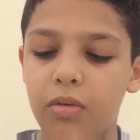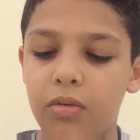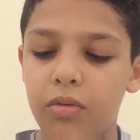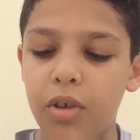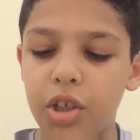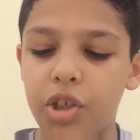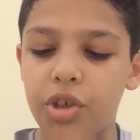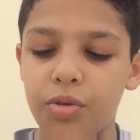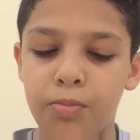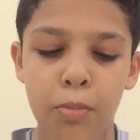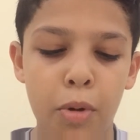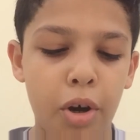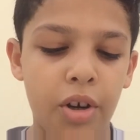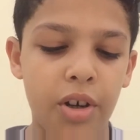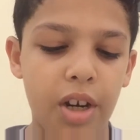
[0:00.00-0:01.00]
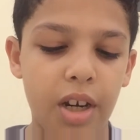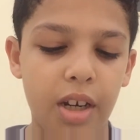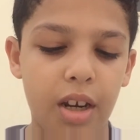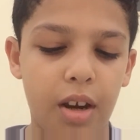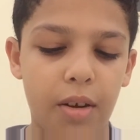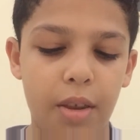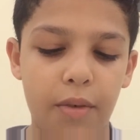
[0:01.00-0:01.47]
which,
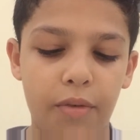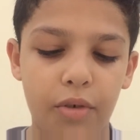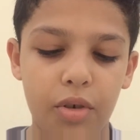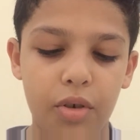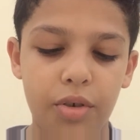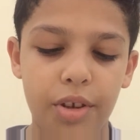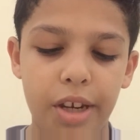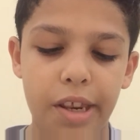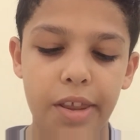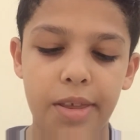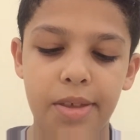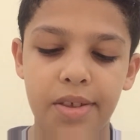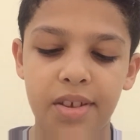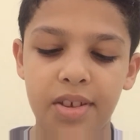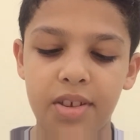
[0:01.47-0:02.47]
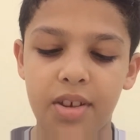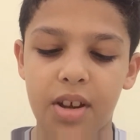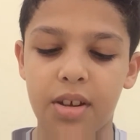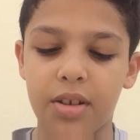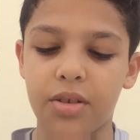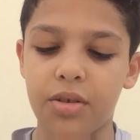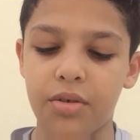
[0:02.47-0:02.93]
burning in the 14th
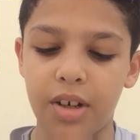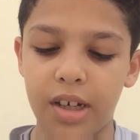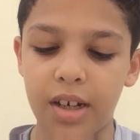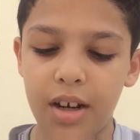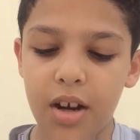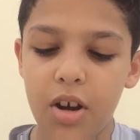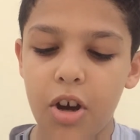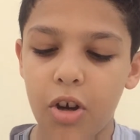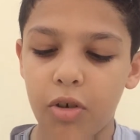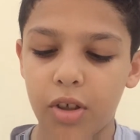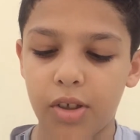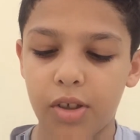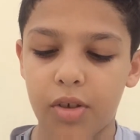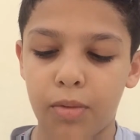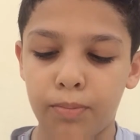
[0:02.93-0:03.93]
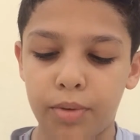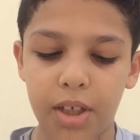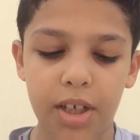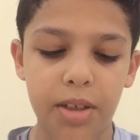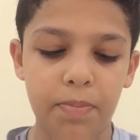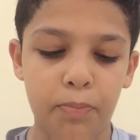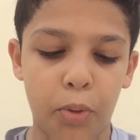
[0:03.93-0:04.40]
century, was a
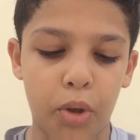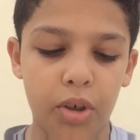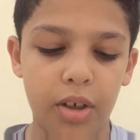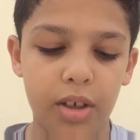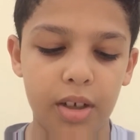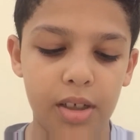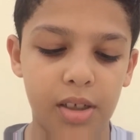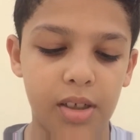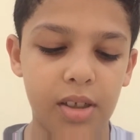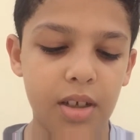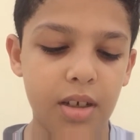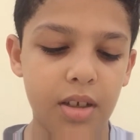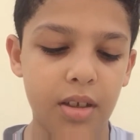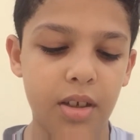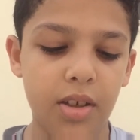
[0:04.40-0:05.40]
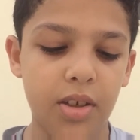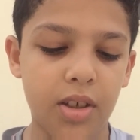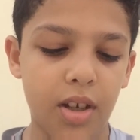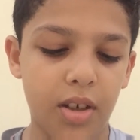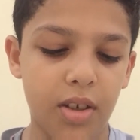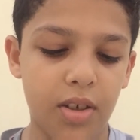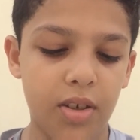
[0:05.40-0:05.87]
complete pointless
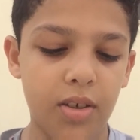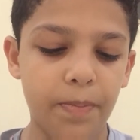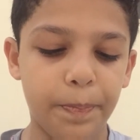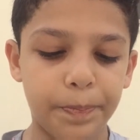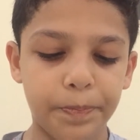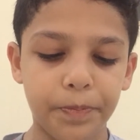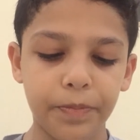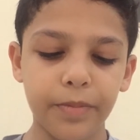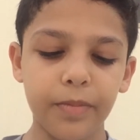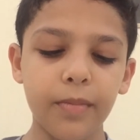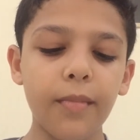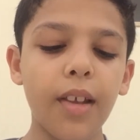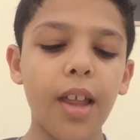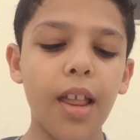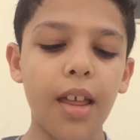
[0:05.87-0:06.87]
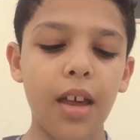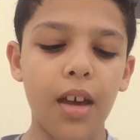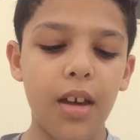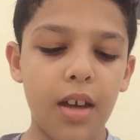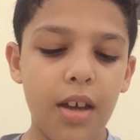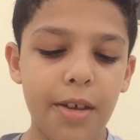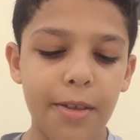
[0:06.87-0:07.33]
discuss.
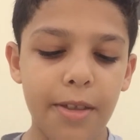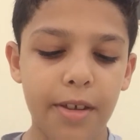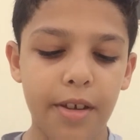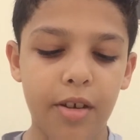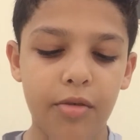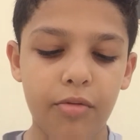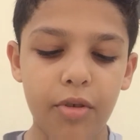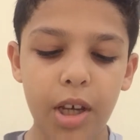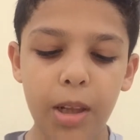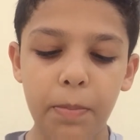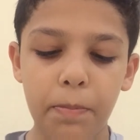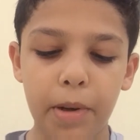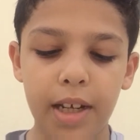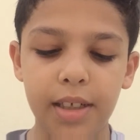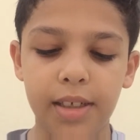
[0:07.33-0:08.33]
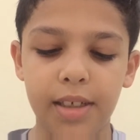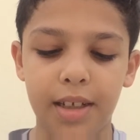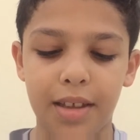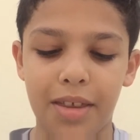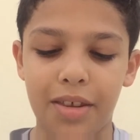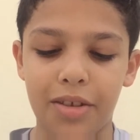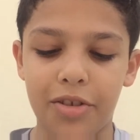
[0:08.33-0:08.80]
The quill passed
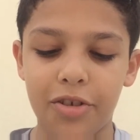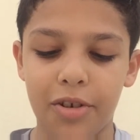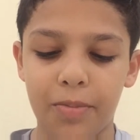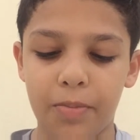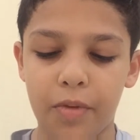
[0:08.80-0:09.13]
at the top